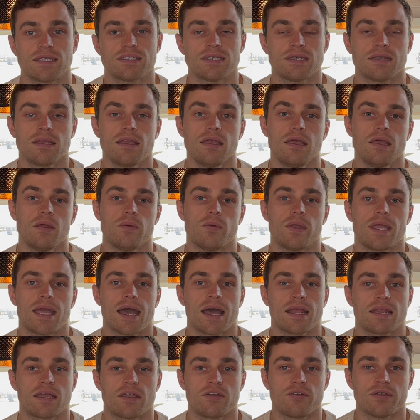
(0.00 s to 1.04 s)
acid, we
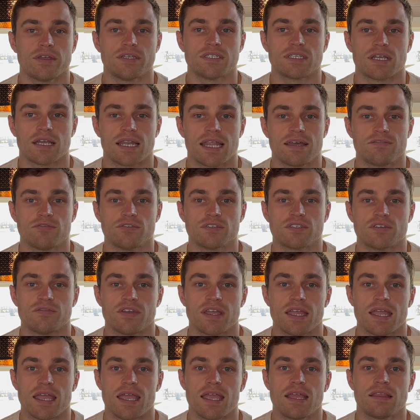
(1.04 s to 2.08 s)
can increase our levels of
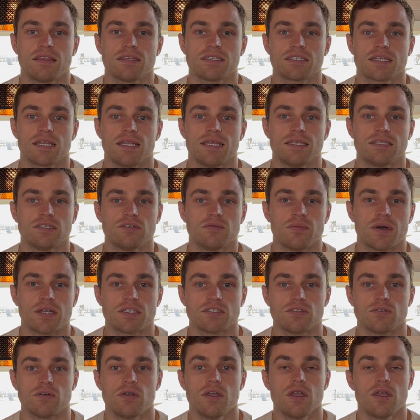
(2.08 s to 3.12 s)
it in the skeletal
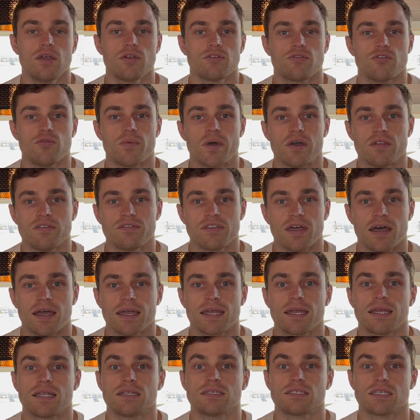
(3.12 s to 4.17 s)
muscle through both
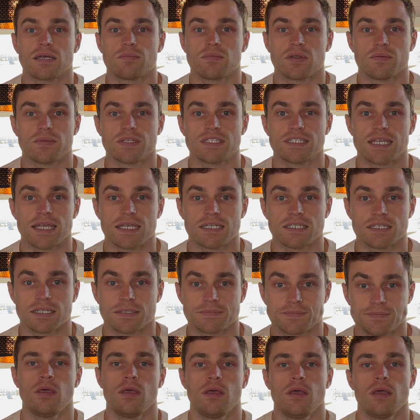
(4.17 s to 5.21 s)
diet and supplementation.
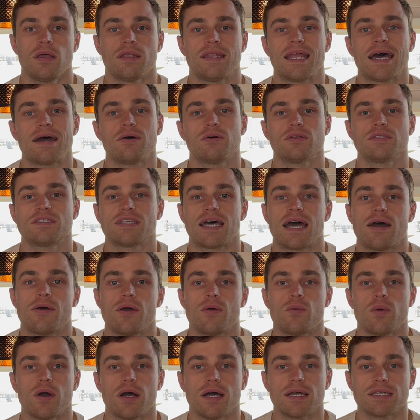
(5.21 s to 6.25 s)
Now on to how
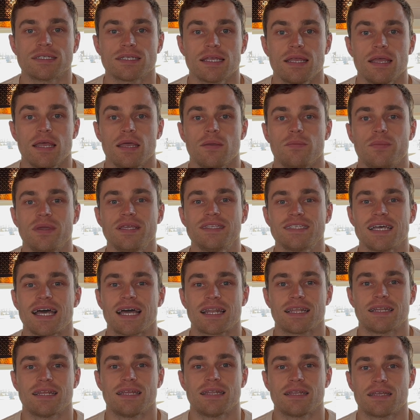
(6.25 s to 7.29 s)
it works.
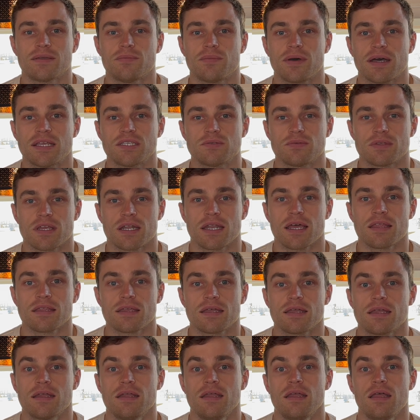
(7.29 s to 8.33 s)
Beta-alanine combines with
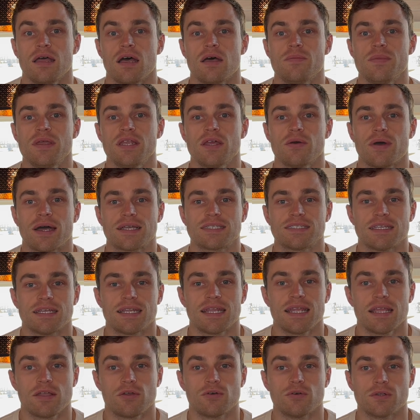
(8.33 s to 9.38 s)
another amino acid
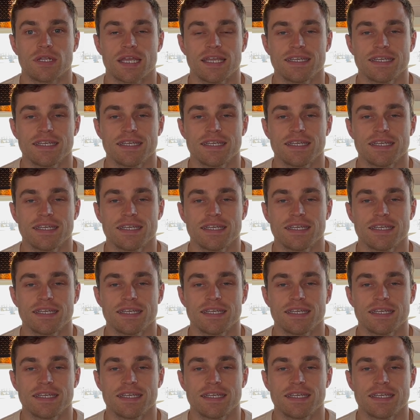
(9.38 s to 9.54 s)
called